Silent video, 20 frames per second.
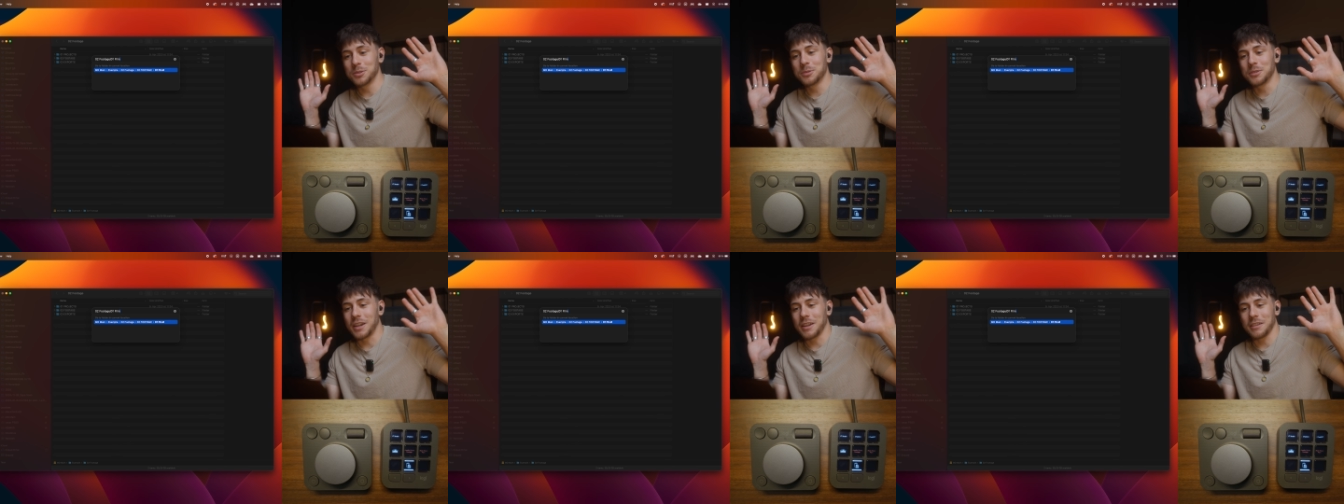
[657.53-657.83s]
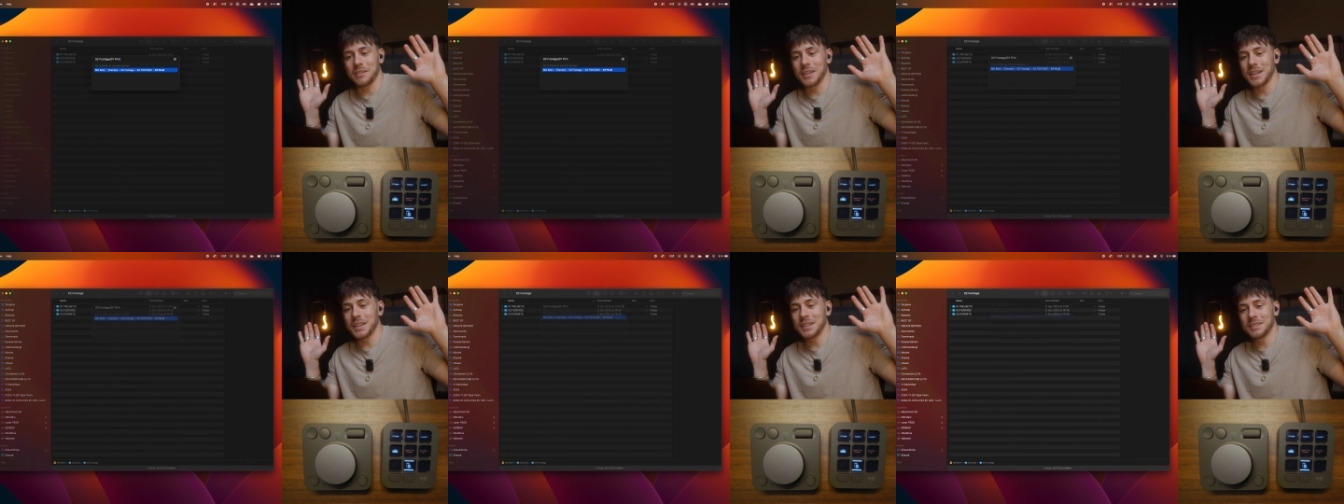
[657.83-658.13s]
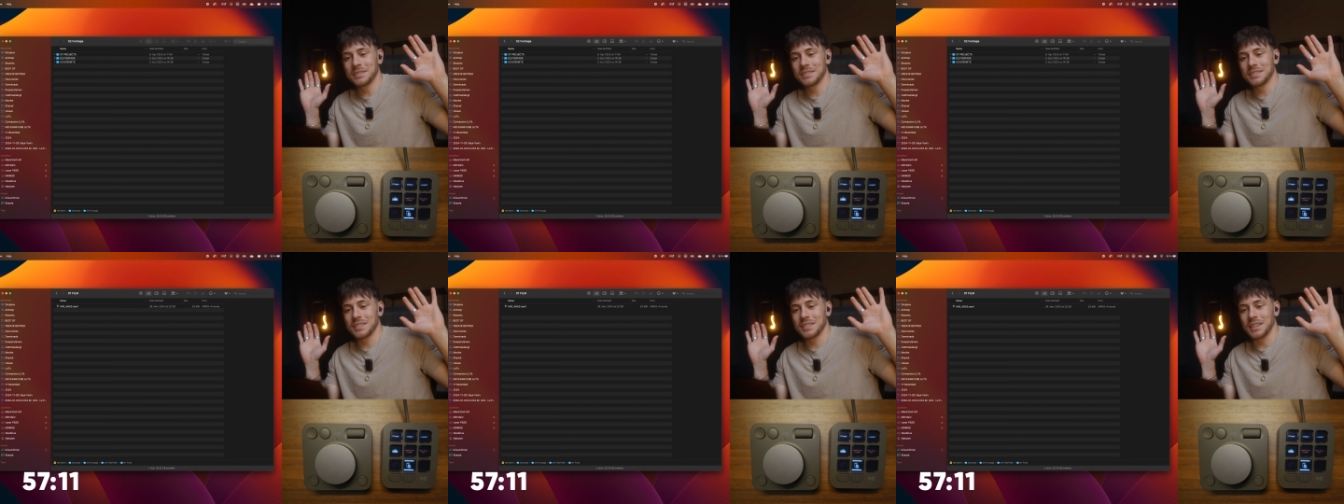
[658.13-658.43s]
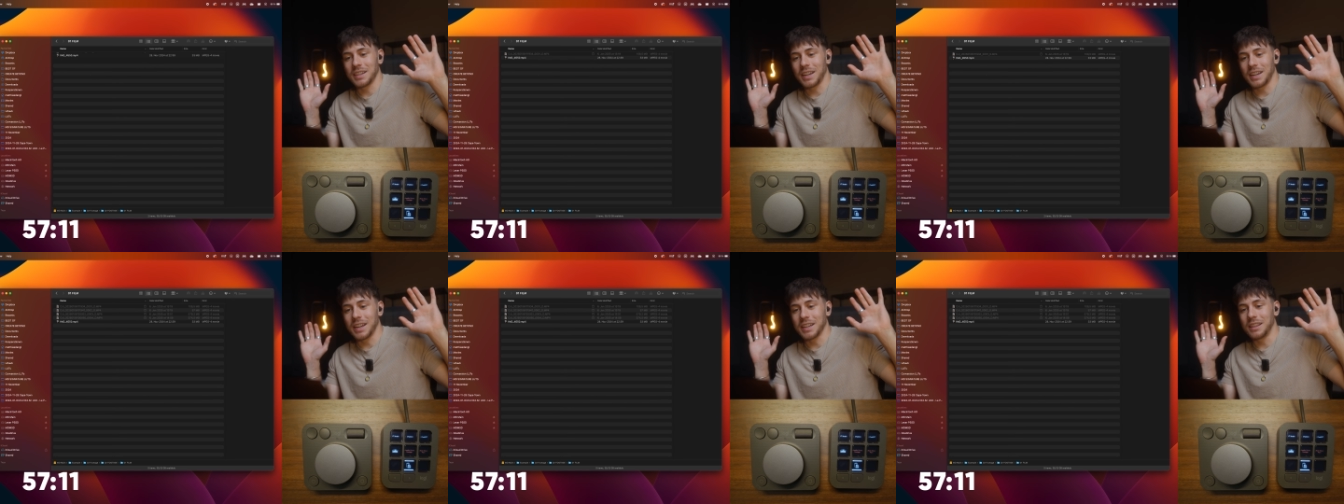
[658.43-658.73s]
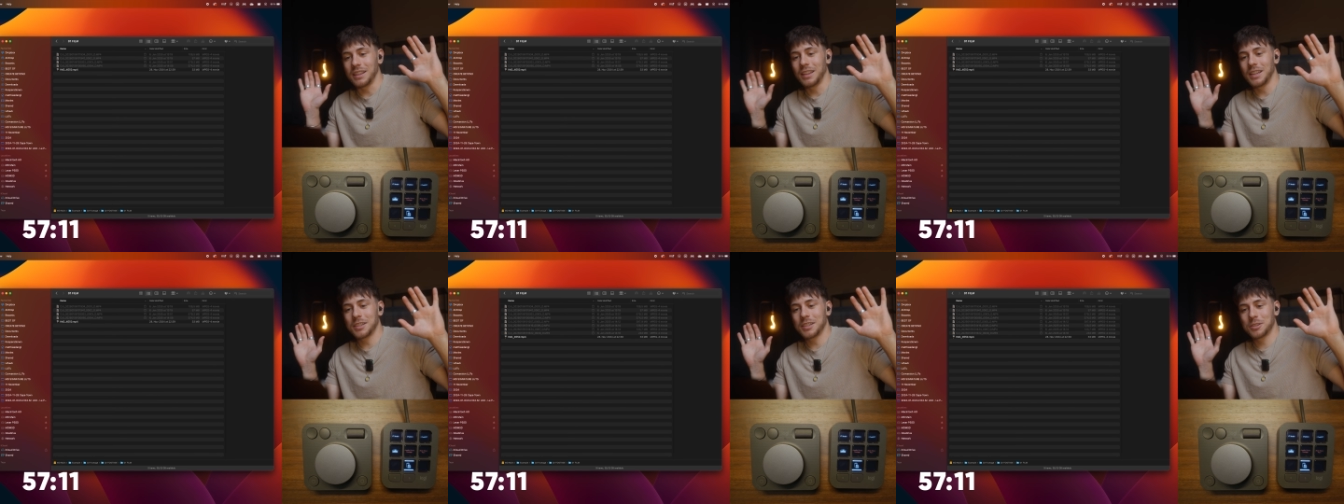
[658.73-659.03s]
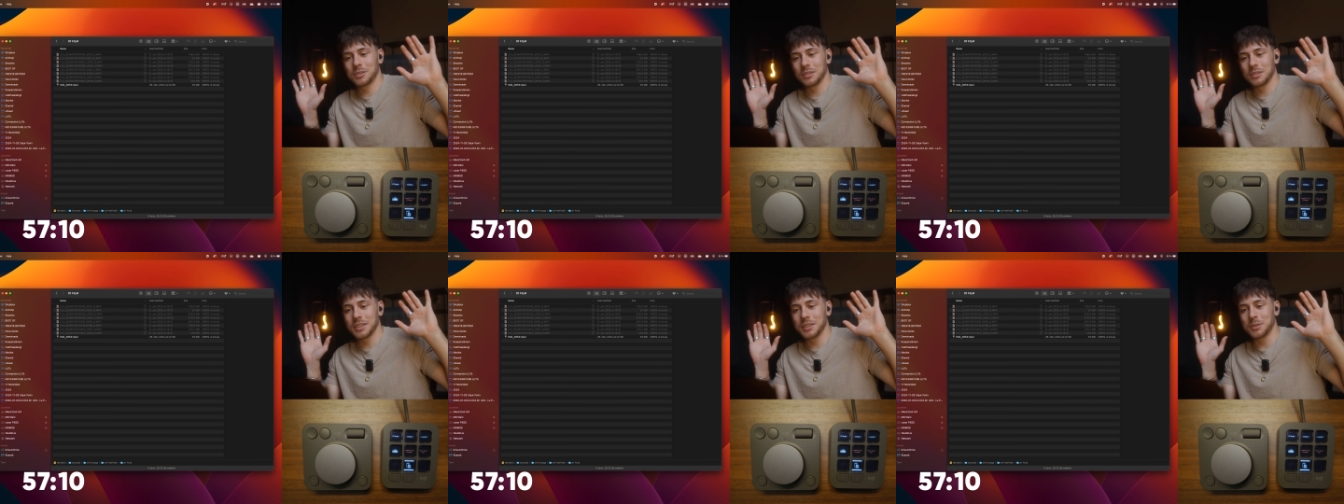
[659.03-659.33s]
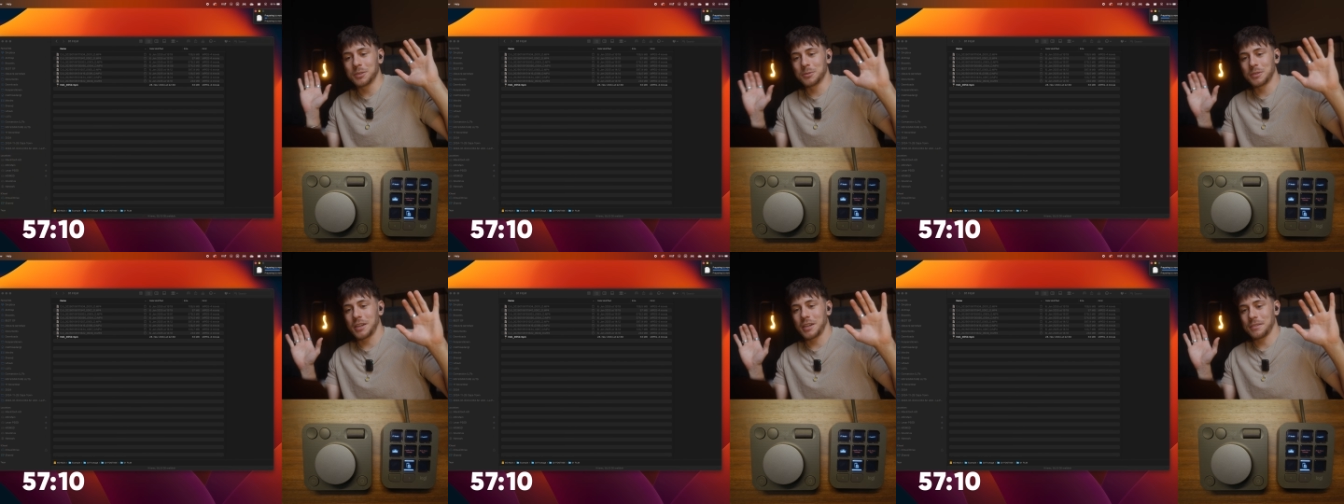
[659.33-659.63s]
nothing. I literally
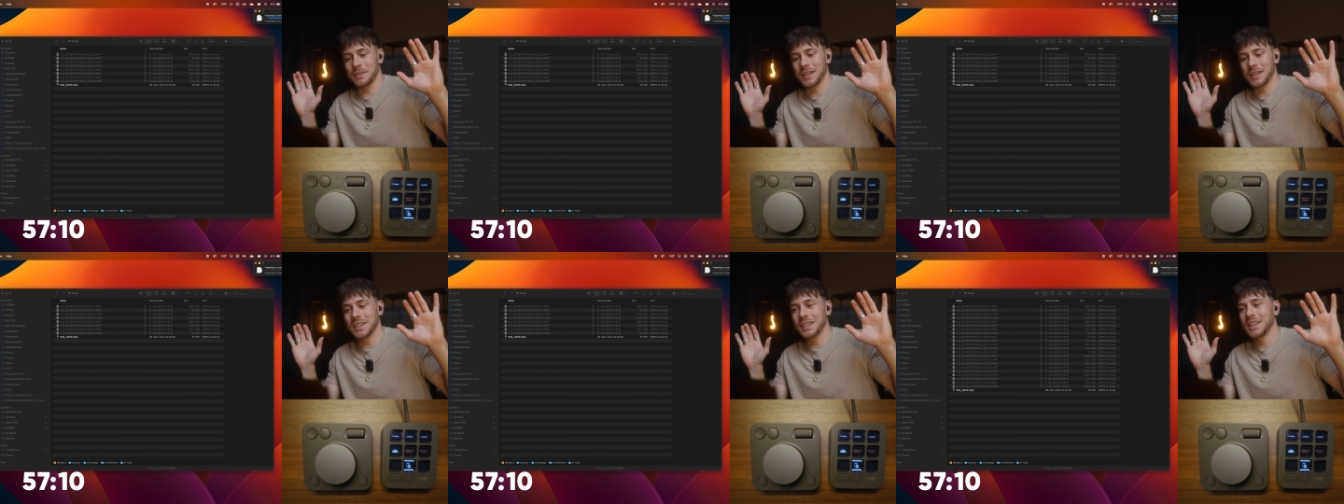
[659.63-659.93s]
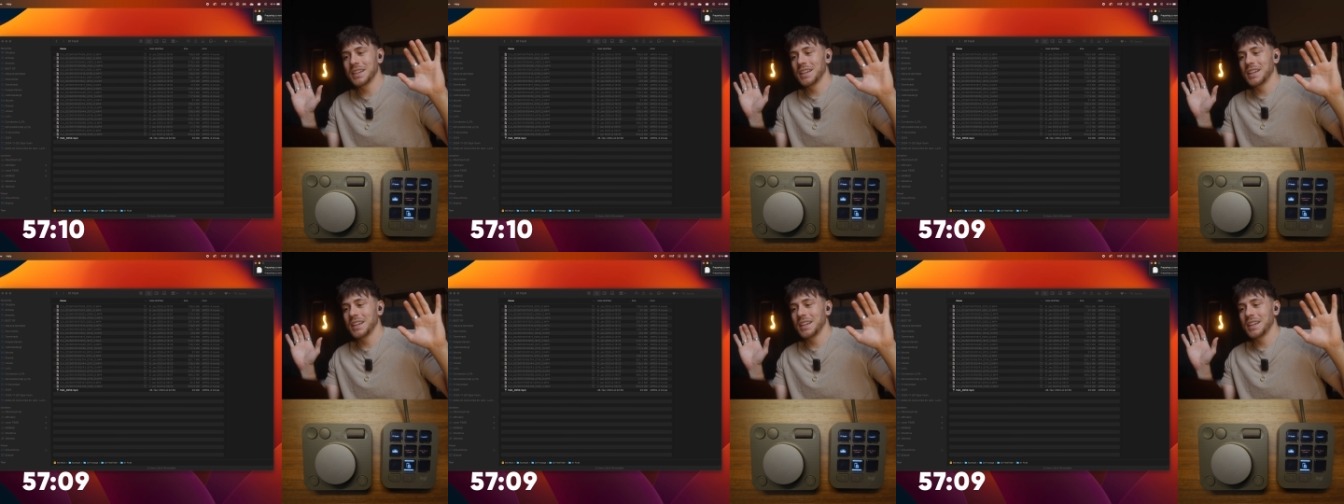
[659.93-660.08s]
do nothing.